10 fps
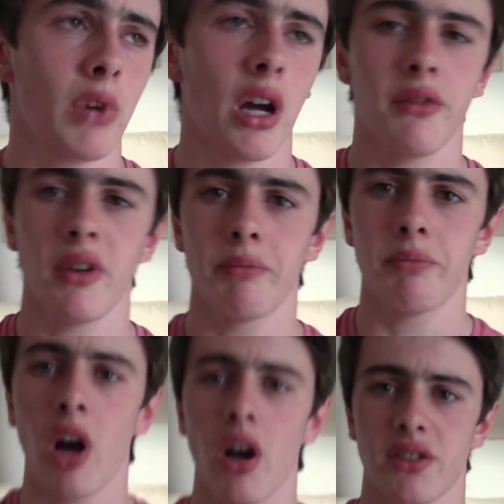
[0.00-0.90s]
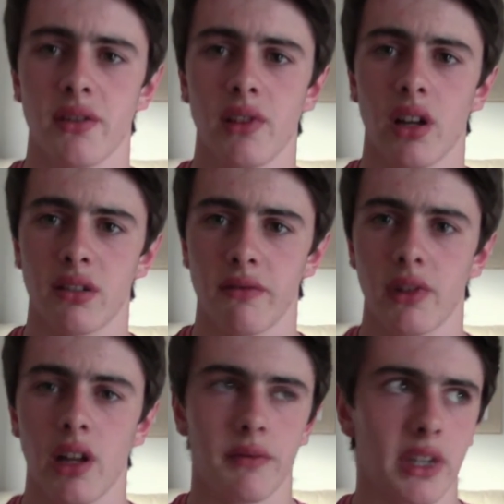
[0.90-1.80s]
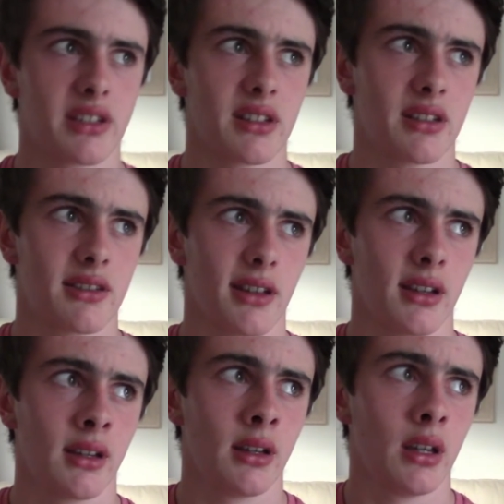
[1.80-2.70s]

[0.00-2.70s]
other parts of love existing,